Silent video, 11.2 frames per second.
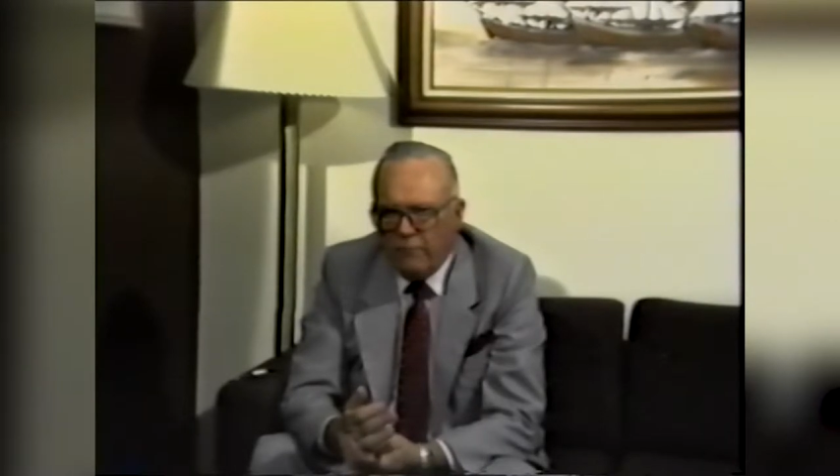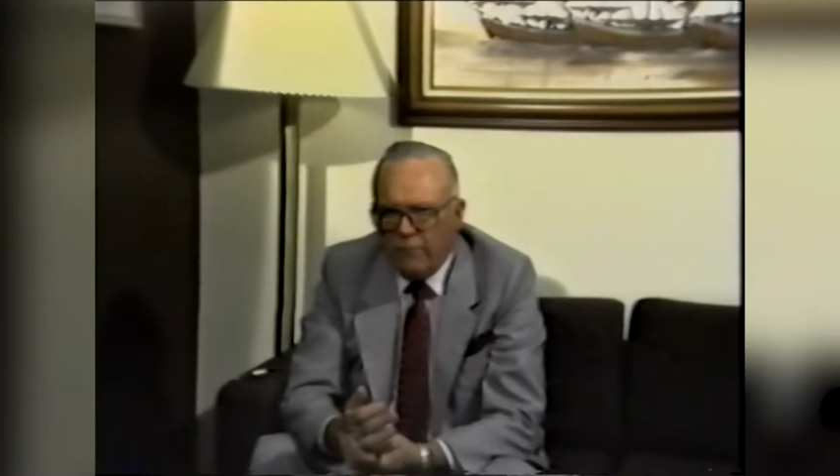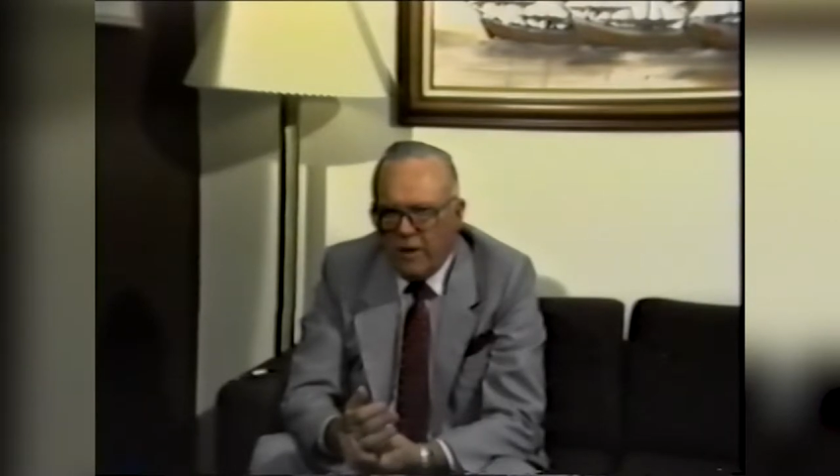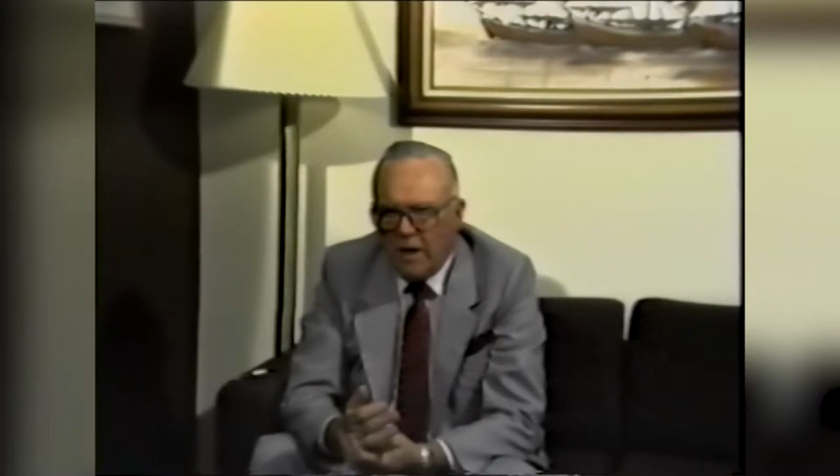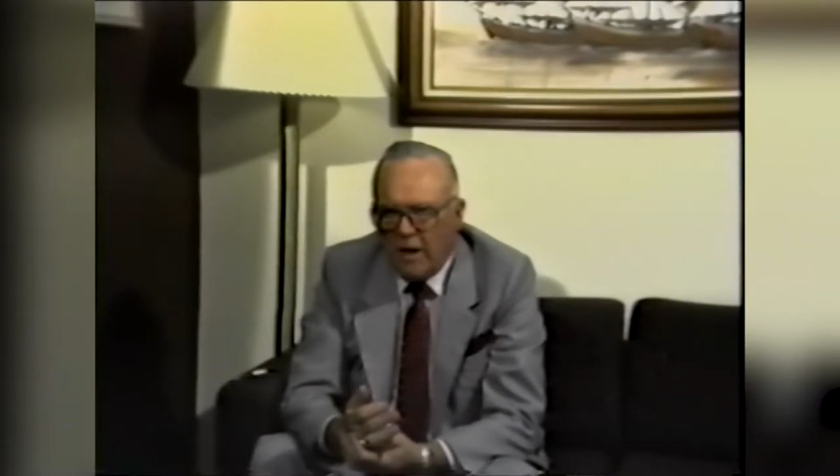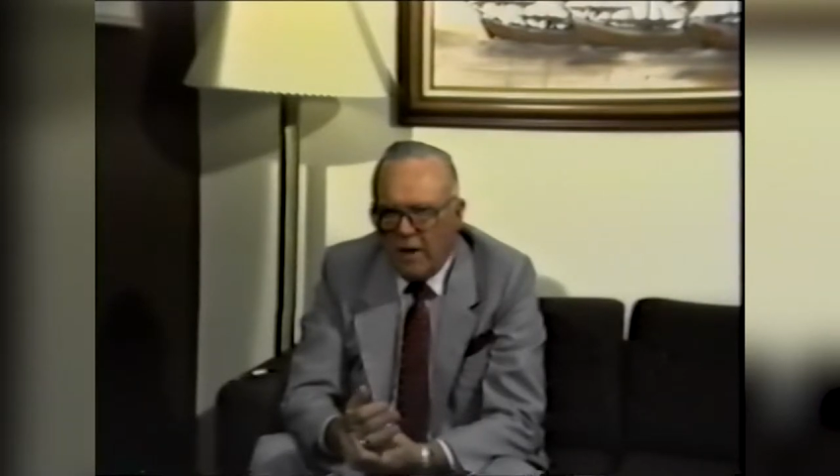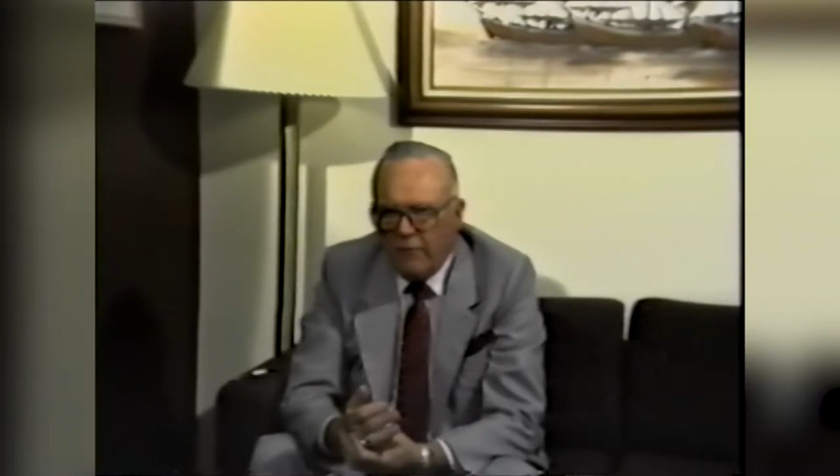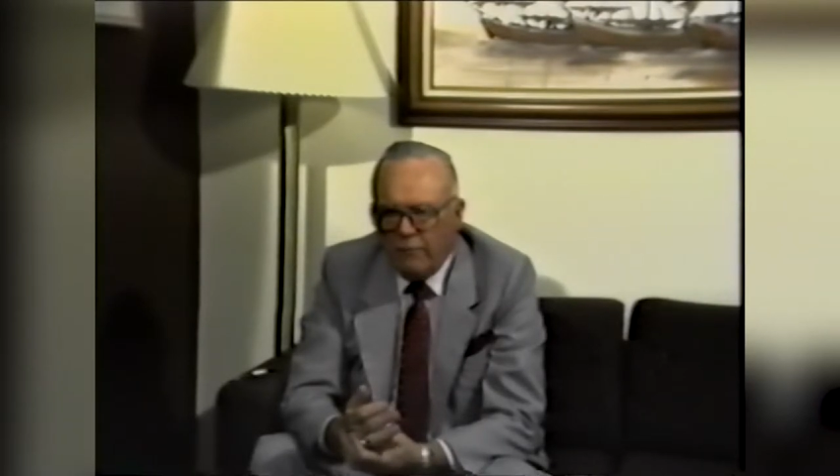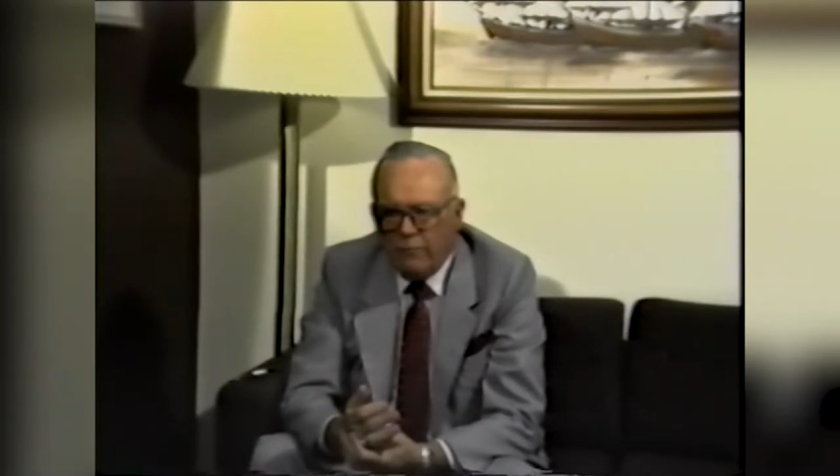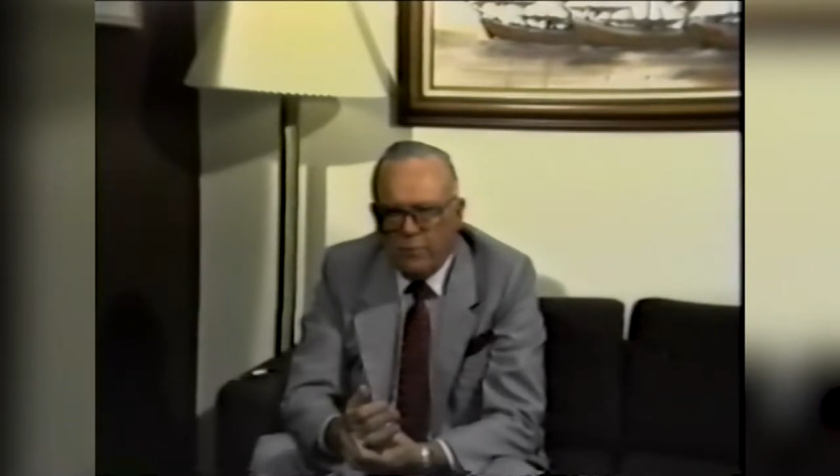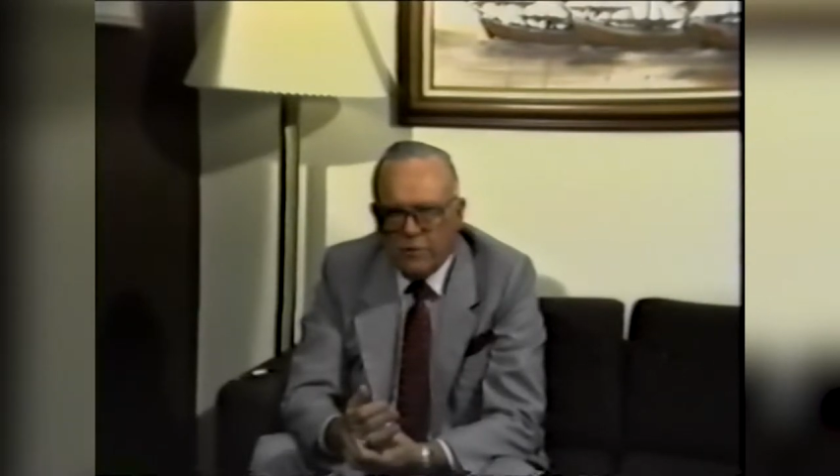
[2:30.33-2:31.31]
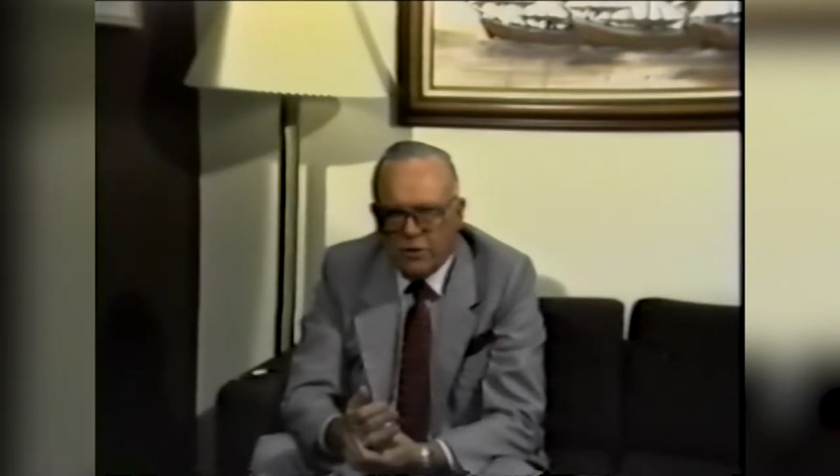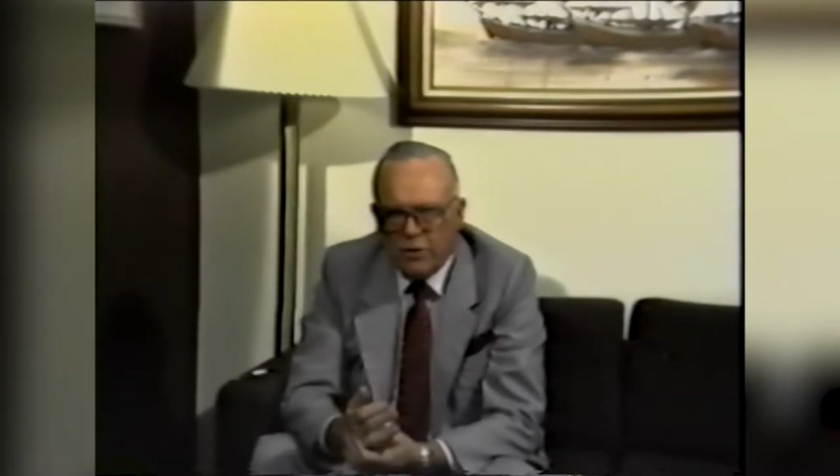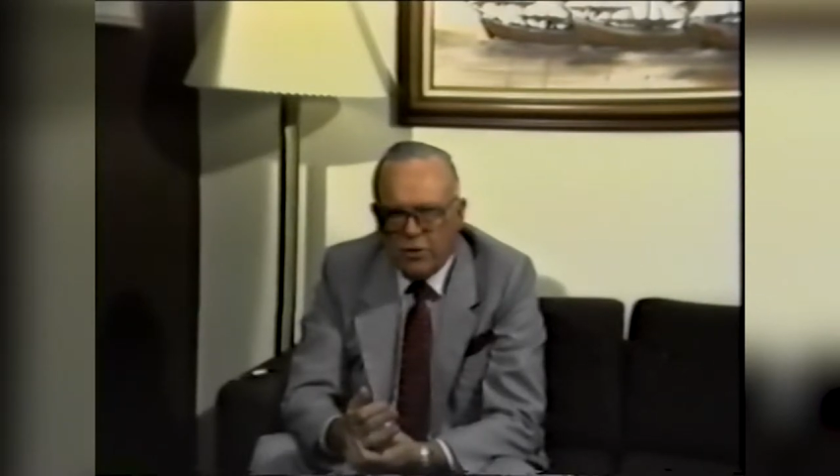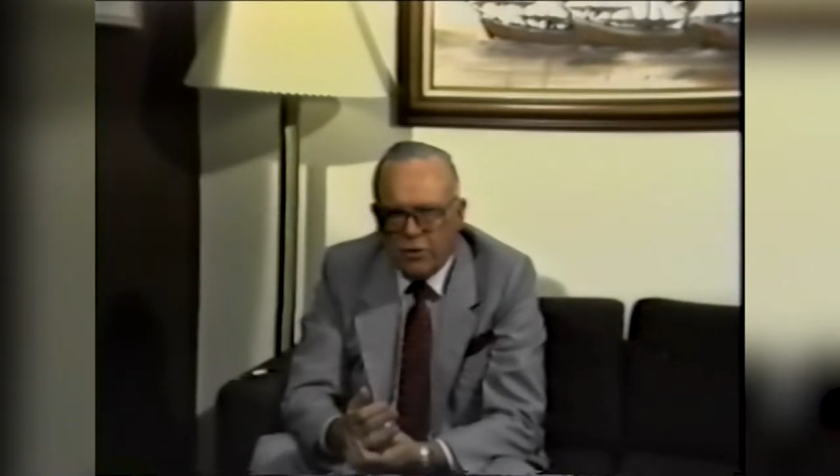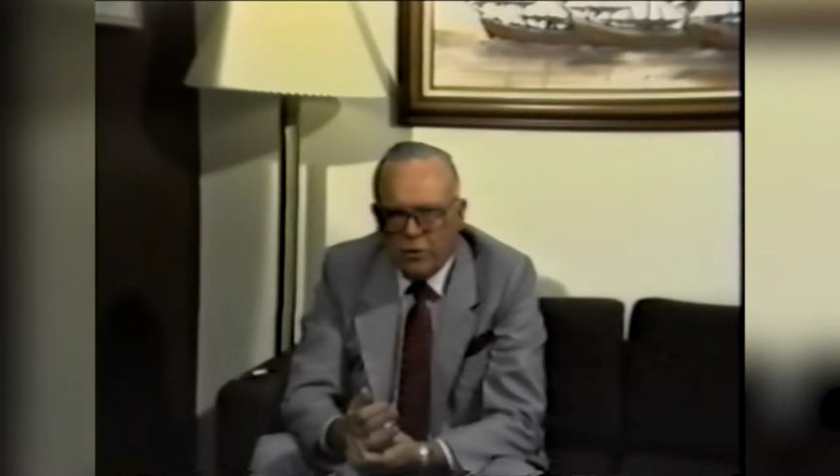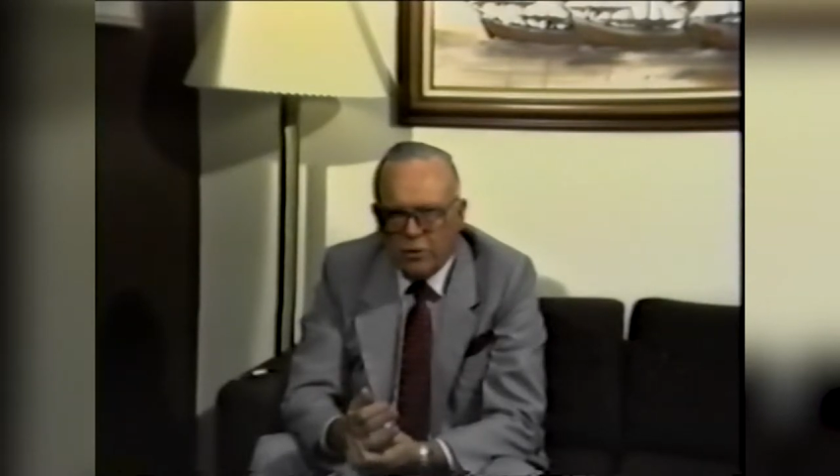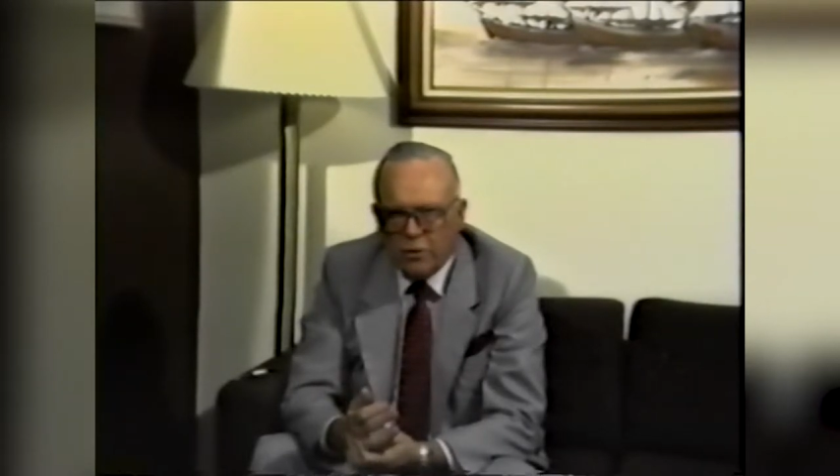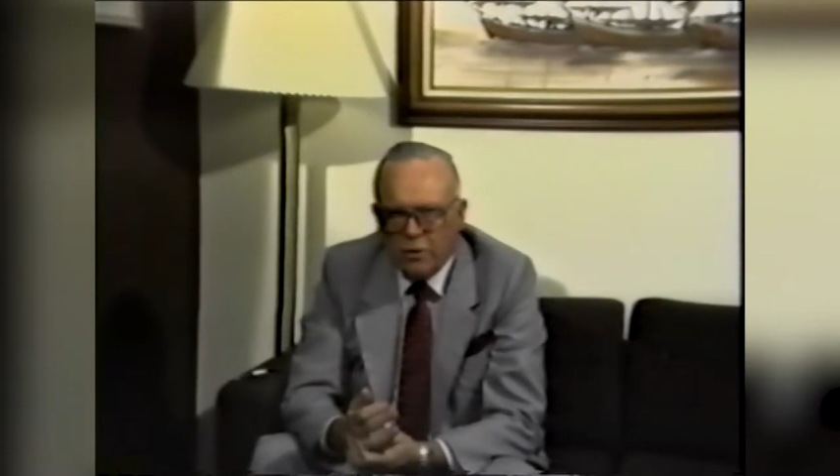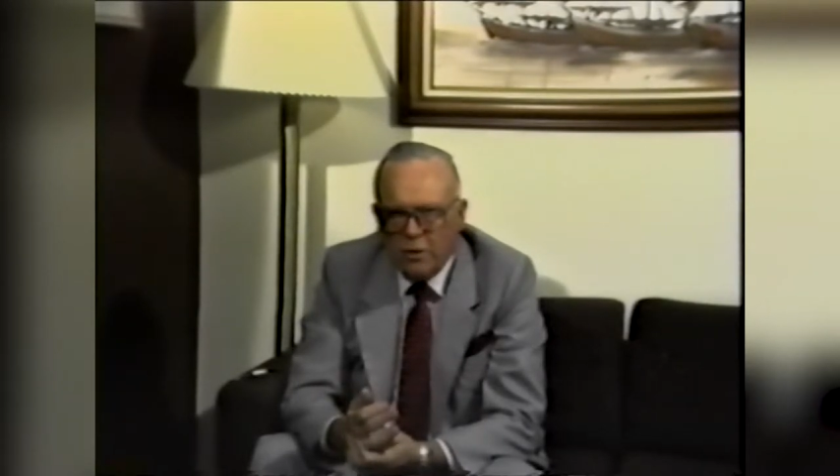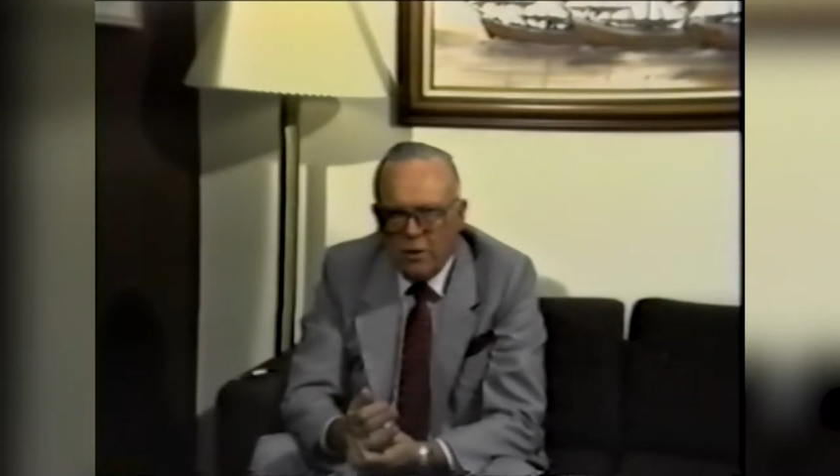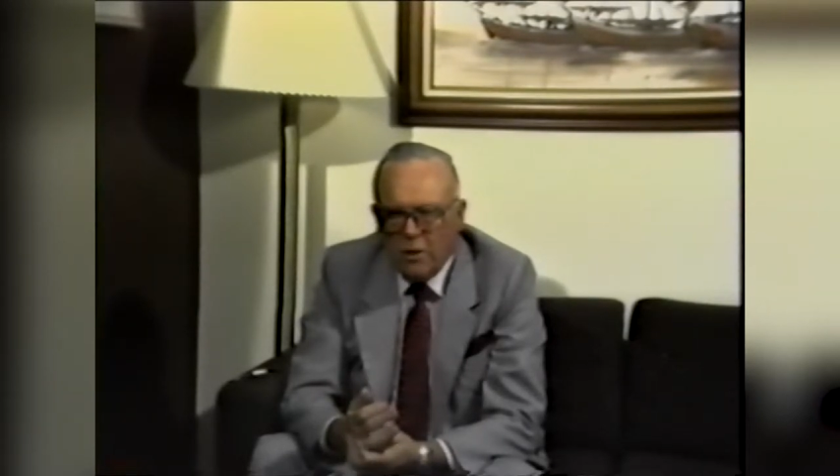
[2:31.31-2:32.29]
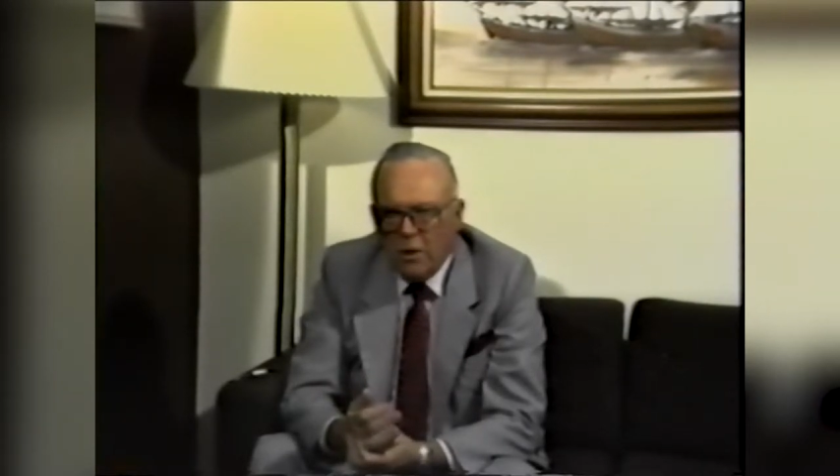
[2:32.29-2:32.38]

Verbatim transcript: 5 positions